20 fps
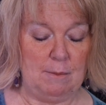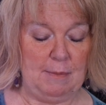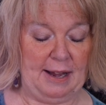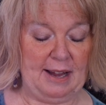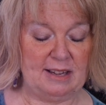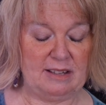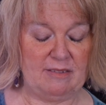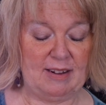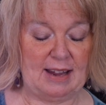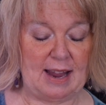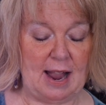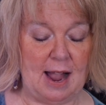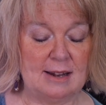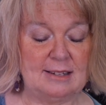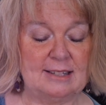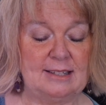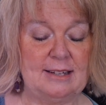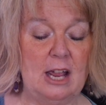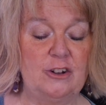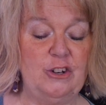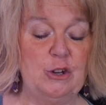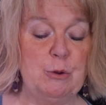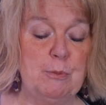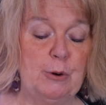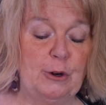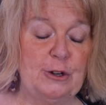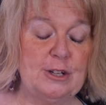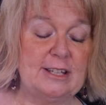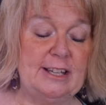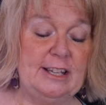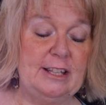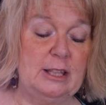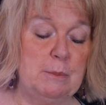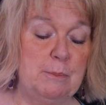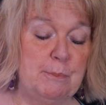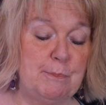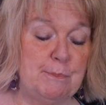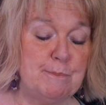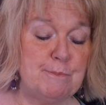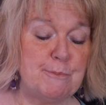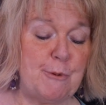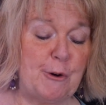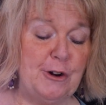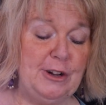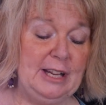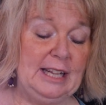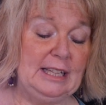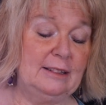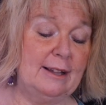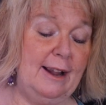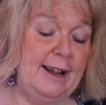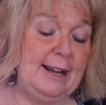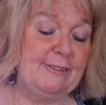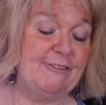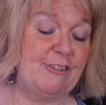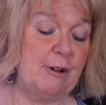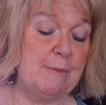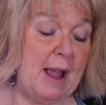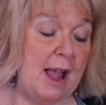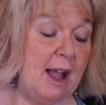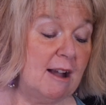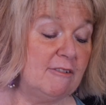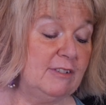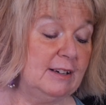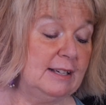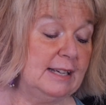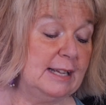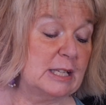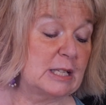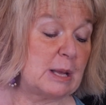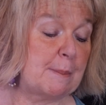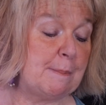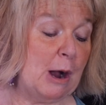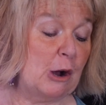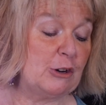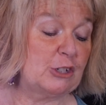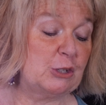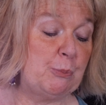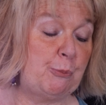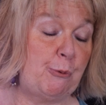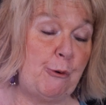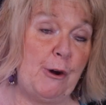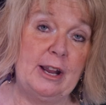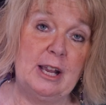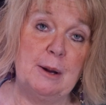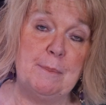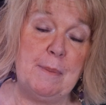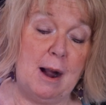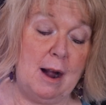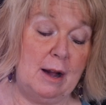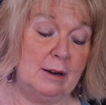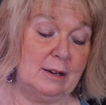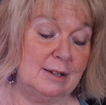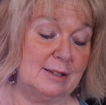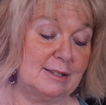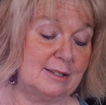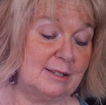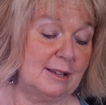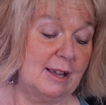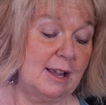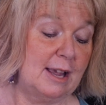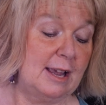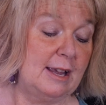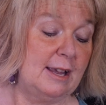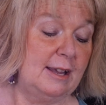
Because of God's tender mercy, the morning light from heaven is about to break upon us,